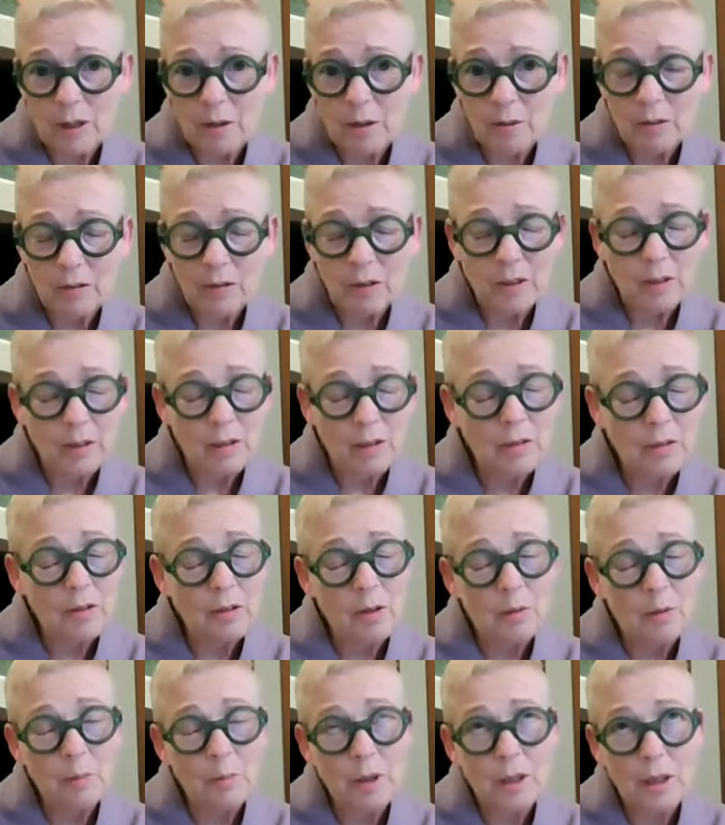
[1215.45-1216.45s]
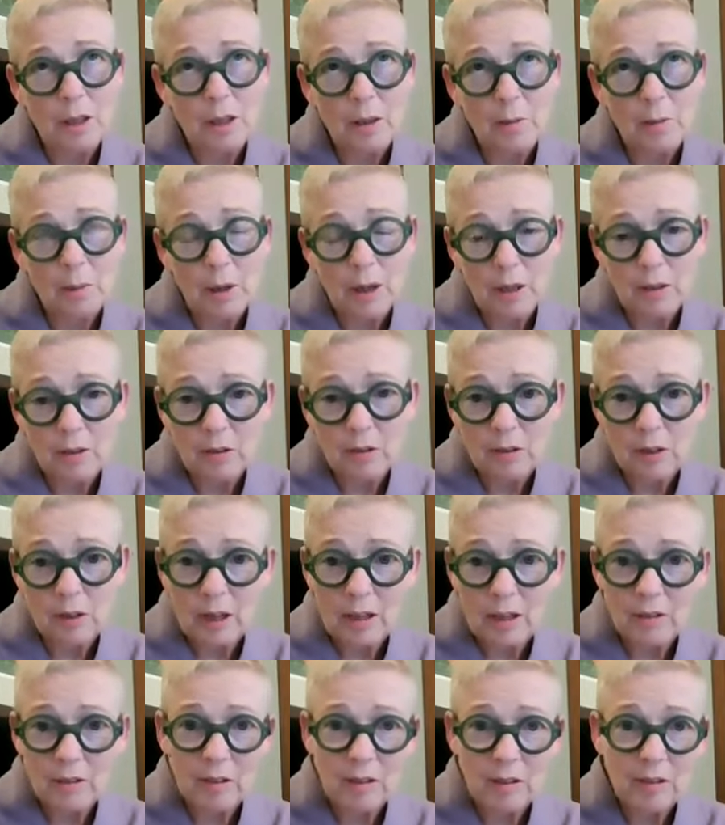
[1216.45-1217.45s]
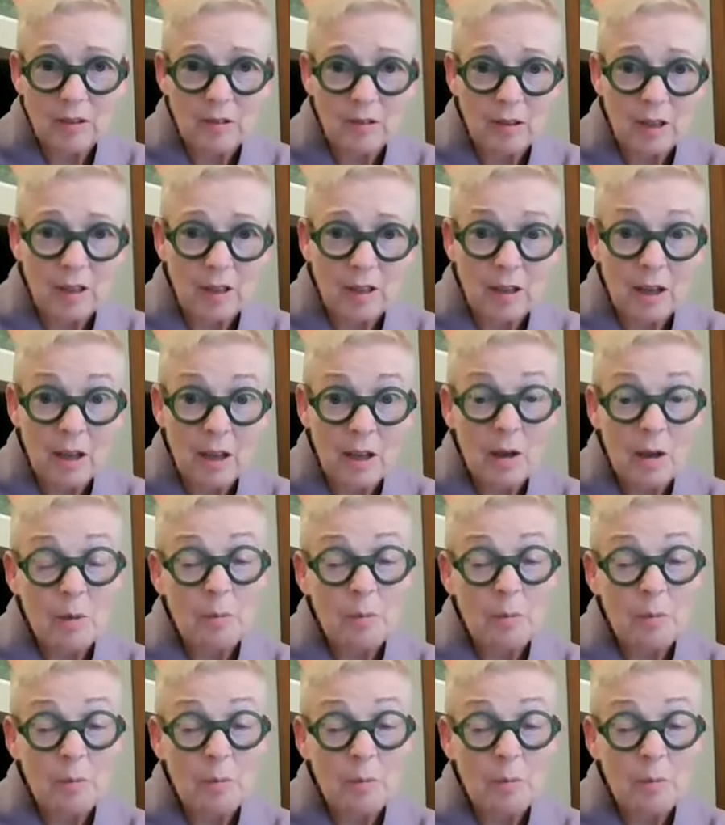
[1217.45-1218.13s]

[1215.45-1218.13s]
I was sending so many emails to Essex saying,